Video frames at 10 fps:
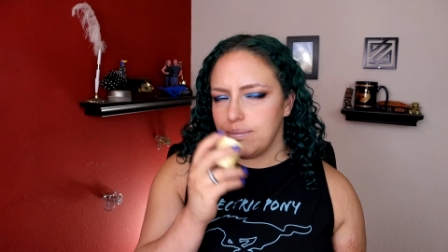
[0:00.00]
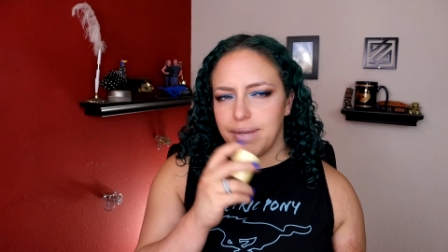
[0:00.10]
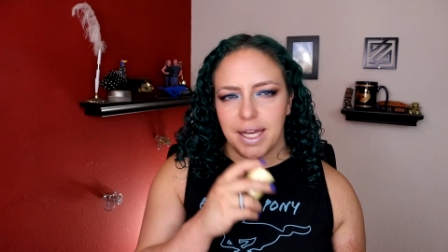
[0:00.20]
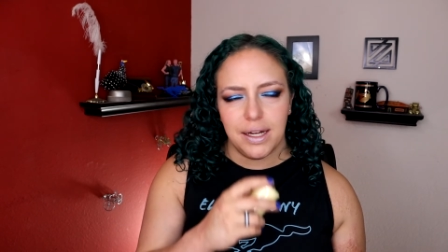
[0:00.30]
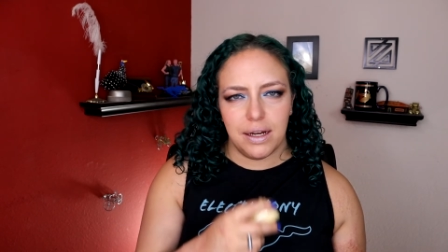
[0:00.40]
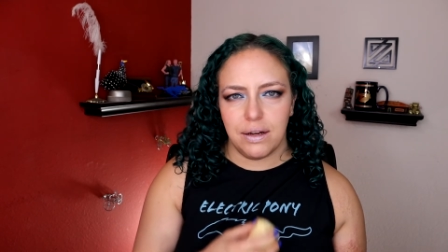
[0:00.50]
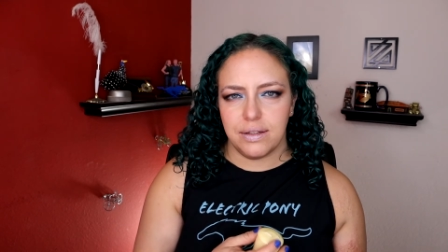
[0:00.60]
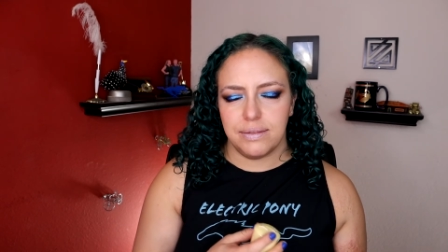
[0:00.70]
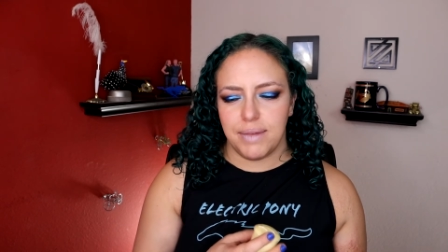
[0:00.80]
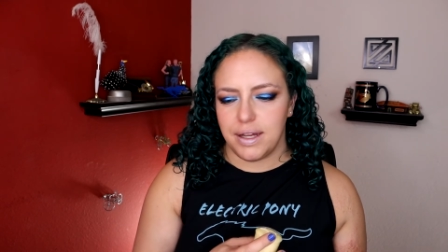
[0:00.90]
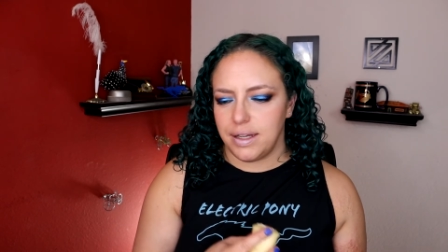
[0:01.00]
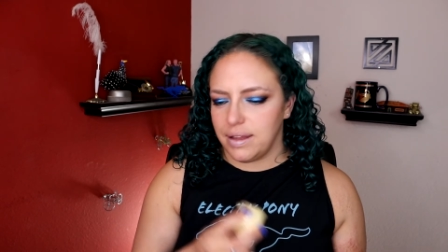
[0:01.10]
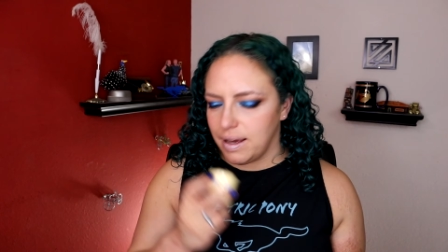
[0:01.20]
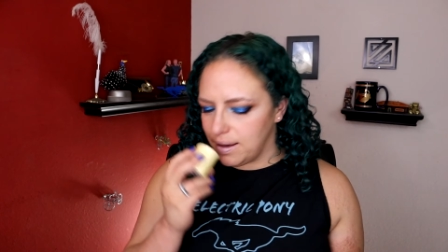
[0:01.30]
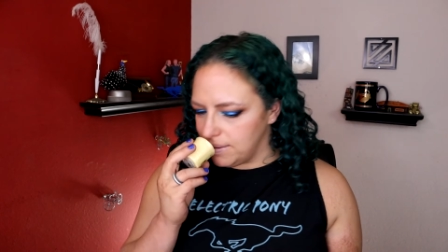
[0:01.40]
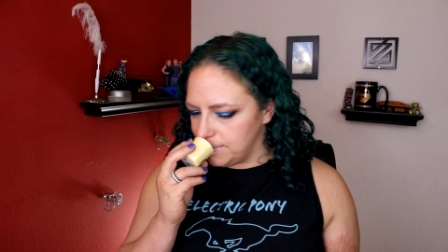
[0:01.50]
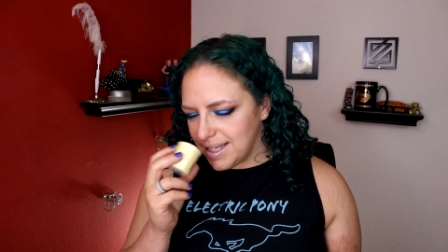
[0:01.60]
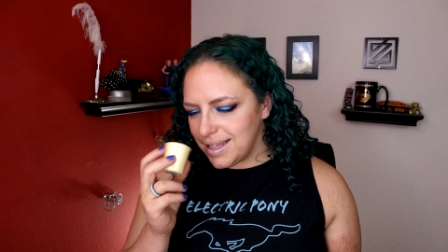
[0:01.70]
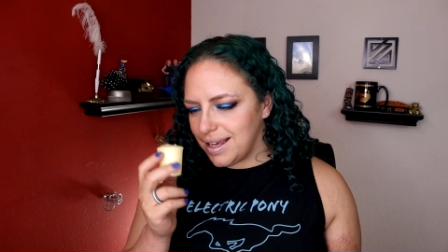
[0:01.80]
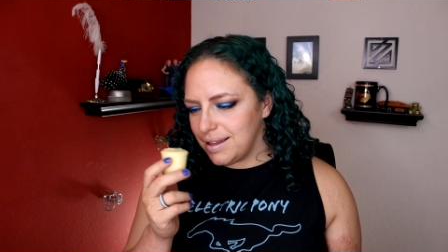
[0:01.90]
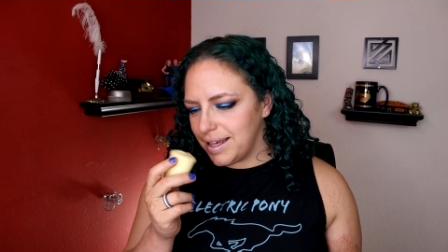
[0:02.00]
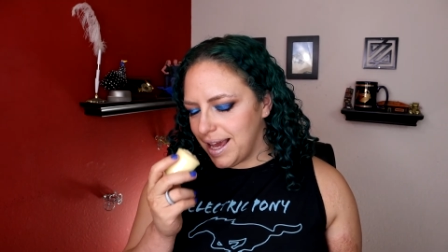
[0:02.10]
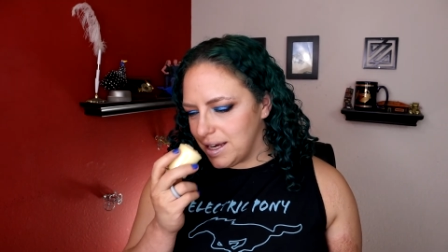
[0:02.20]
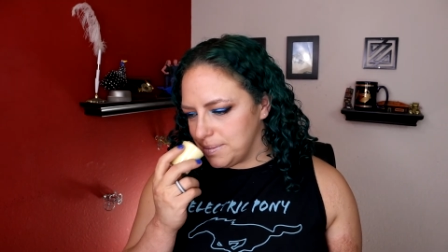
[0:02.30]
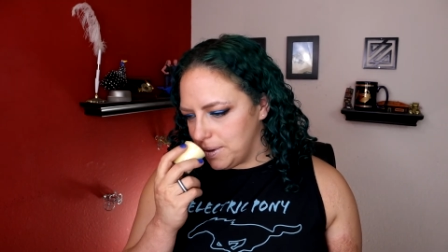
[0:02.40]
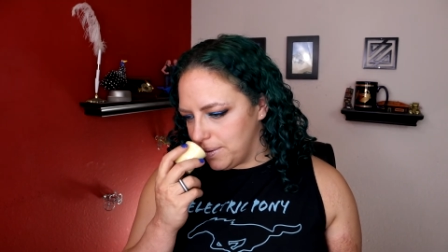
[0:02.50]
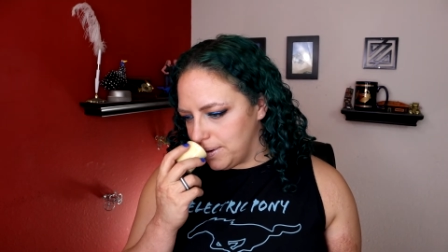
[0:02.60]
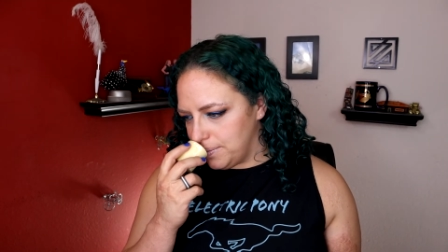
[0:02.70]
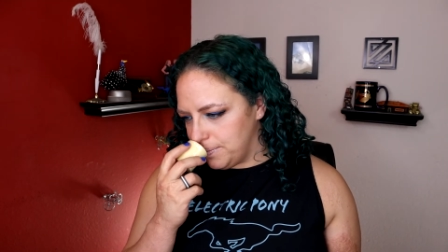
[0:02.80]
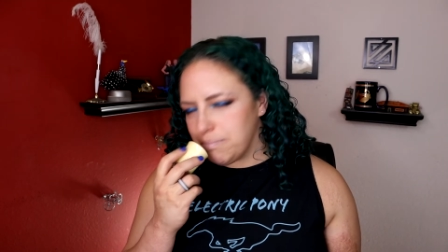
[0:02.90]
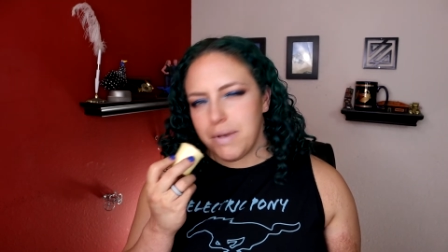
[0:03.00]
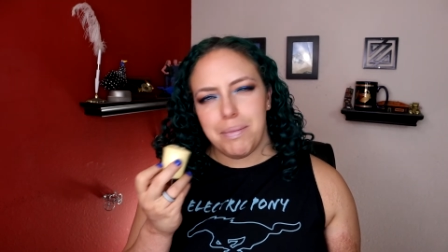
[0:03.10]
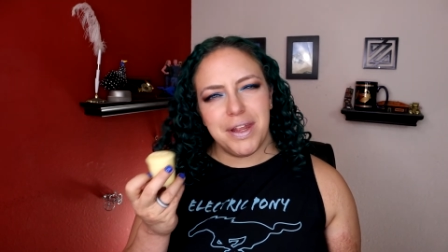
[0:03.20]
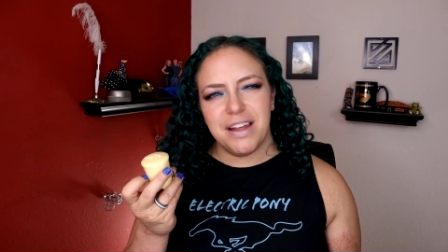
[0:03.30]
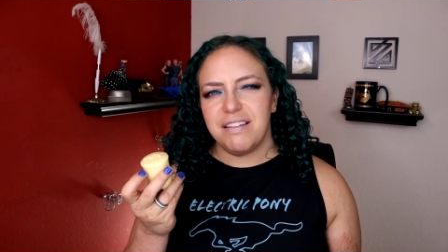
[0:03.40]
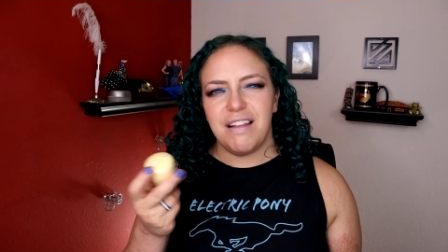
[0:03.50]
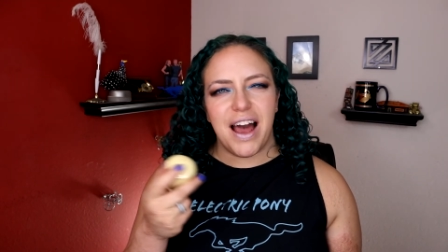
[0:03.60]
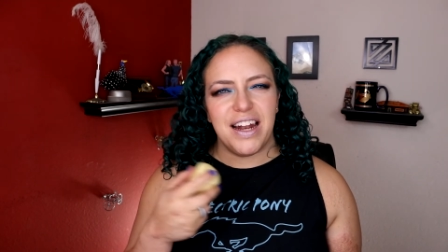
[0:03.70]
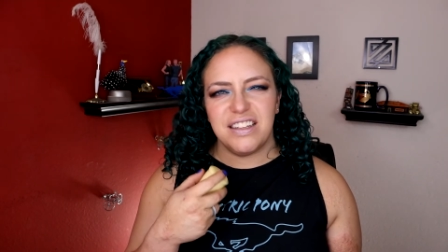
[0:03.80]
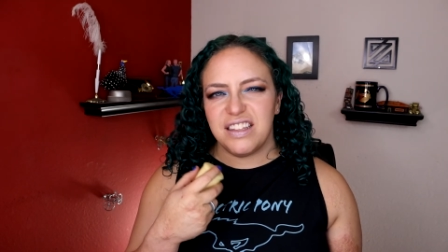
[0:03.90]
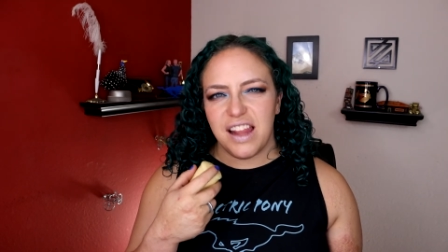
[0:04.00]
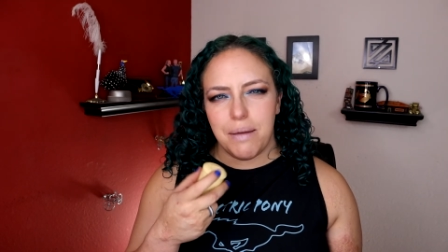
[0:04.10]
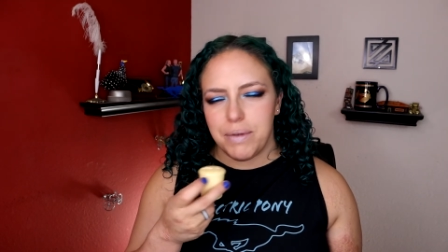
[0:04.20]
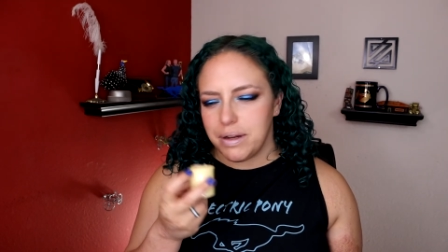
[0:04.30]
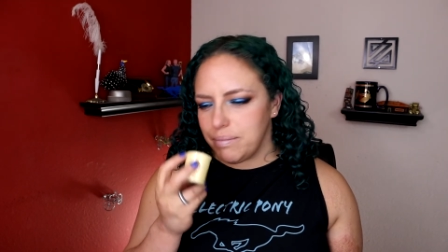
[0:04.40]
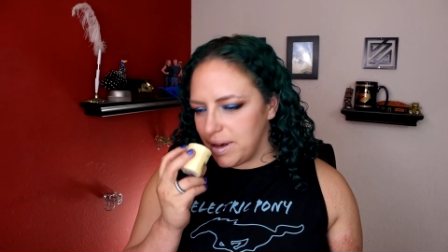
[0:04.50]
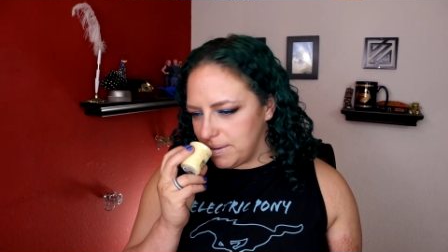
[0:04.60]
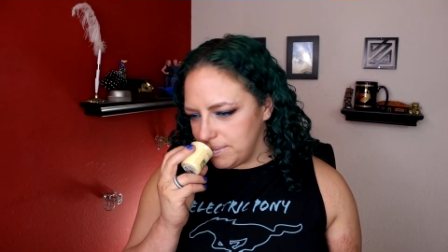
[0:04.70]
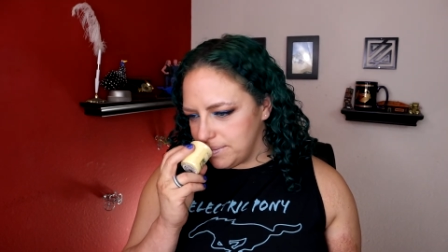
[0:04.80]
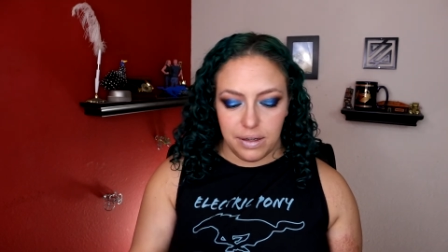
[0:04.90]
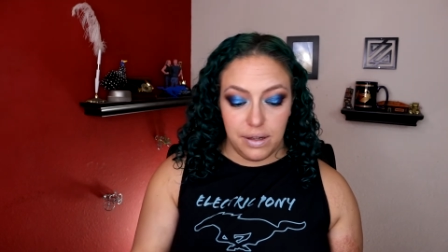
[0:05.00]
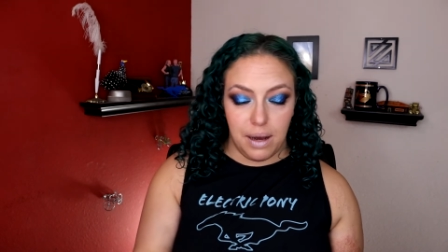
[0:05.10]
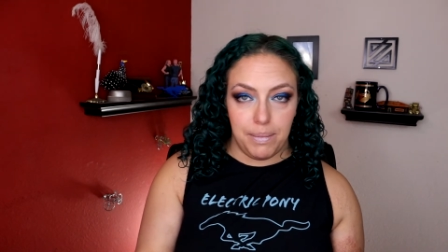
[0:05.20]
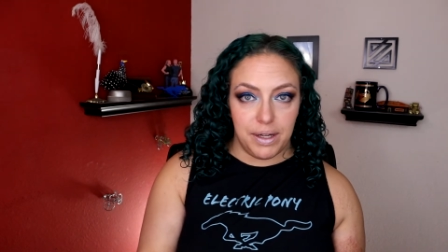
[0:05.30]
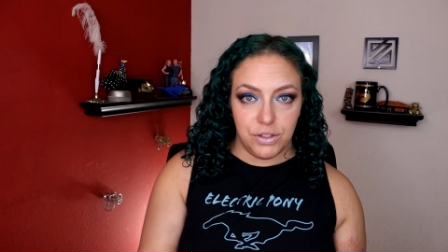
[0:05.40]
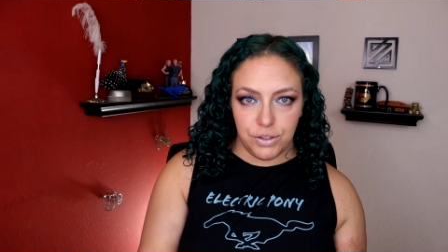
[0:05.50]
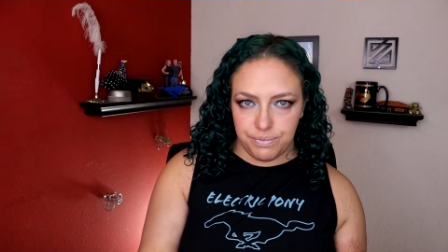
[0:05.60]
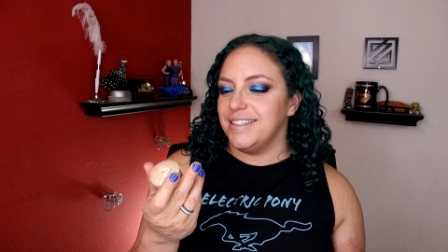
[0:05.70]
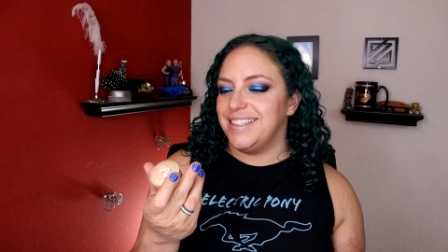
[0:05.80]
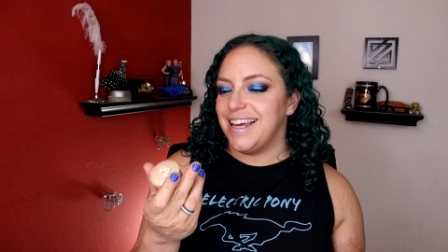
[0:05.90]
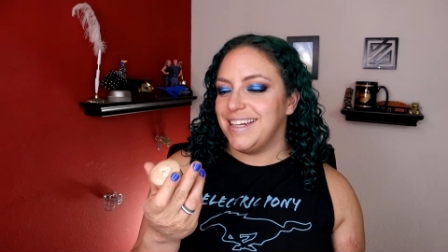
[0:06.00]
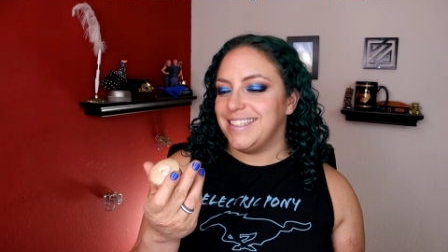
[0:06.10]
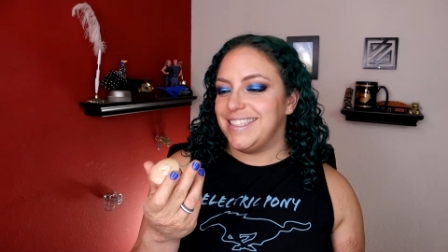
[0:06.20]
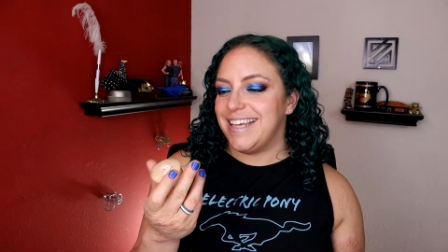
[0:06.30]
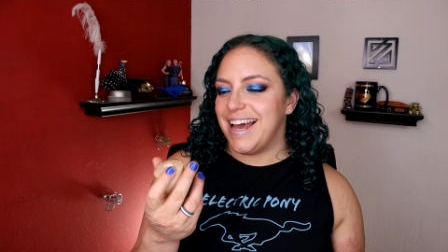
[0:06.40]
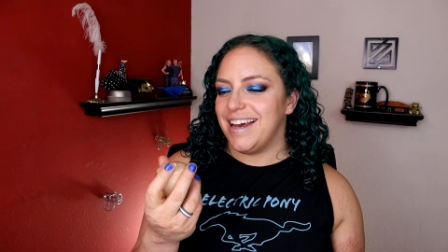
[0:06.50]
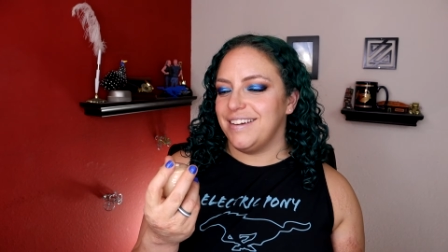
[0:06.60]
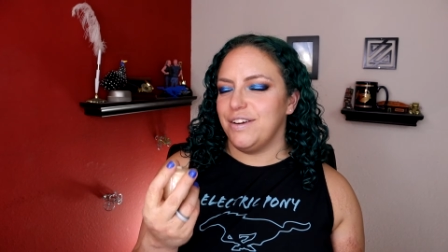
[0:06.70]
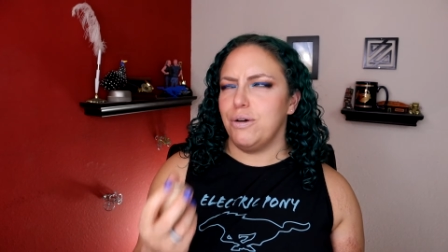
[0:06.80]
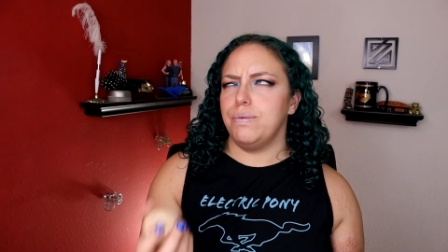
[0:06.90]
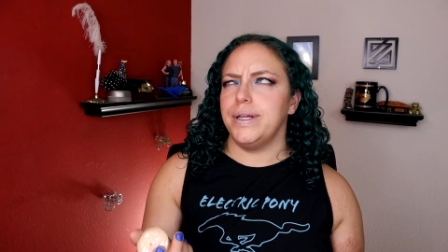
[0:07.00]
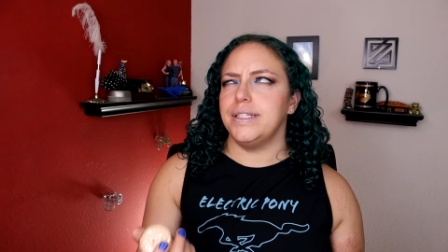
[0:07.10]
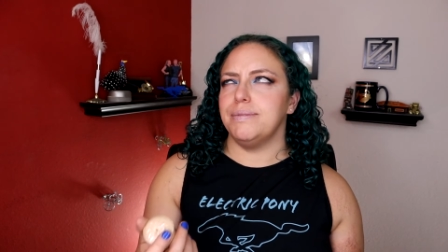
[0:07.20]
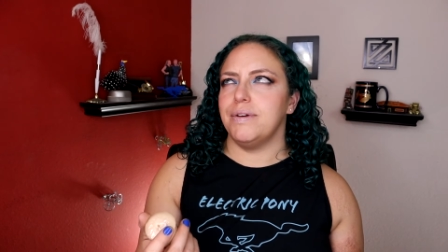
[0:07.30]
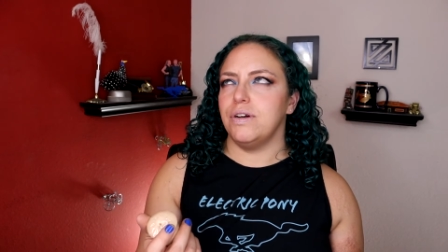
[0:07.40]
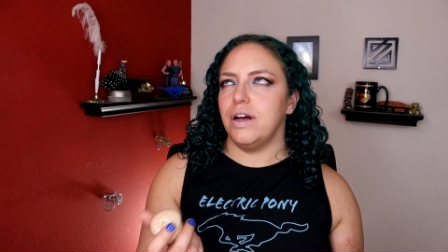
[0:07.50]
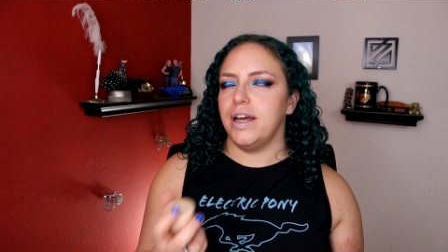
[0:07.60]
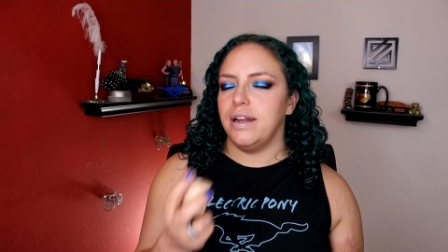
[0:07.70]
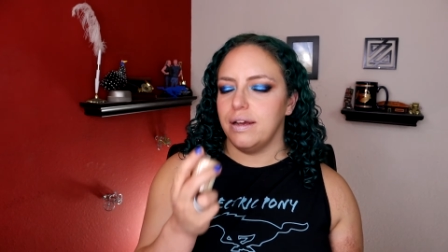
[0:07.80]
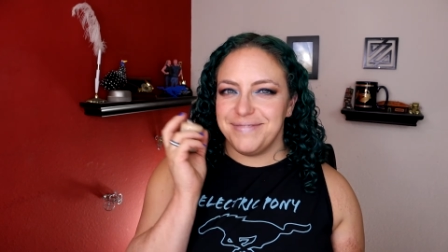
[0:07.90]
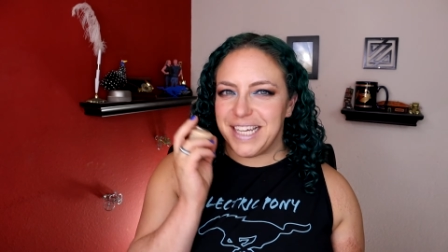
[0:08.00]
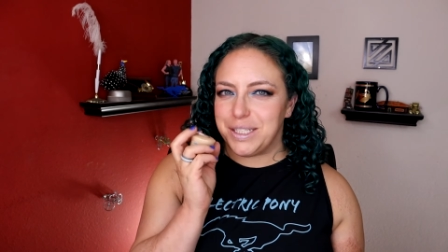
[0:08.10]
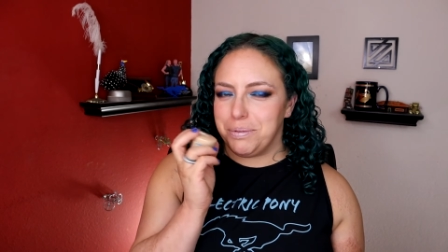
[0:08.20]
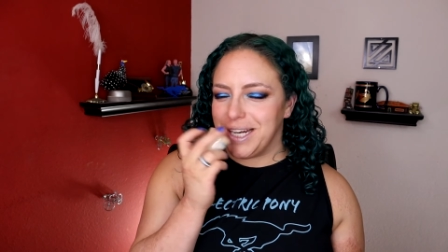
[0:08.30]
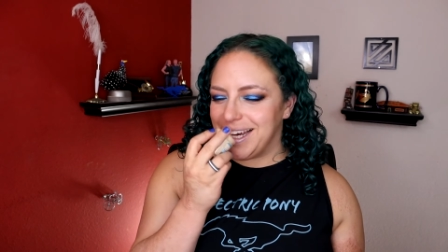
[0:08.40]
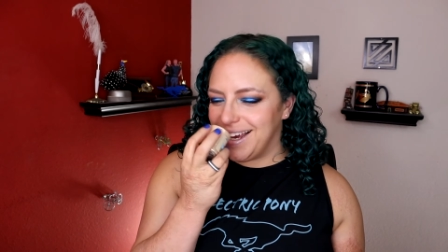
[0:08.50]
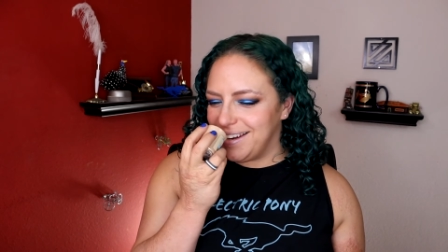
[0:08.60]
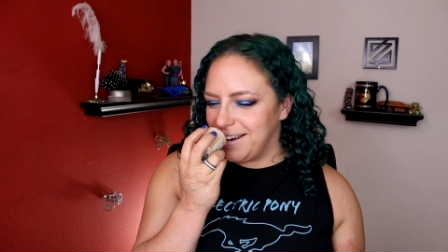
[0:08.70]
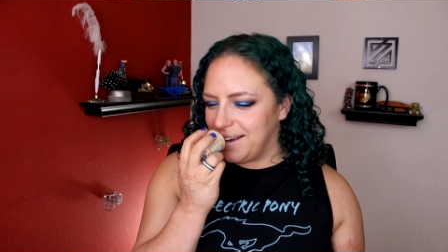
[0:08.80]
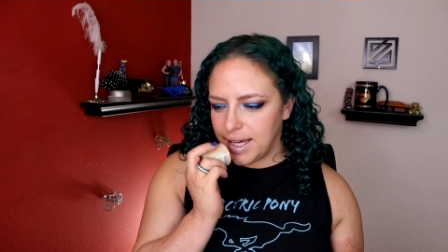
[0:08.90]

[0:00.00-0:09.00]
oh man, I can't smell anything. It's like the cashmere one. Maybe the lightest lemon, but not much. Sun and sand. Oh, please smell good. That's pretty good.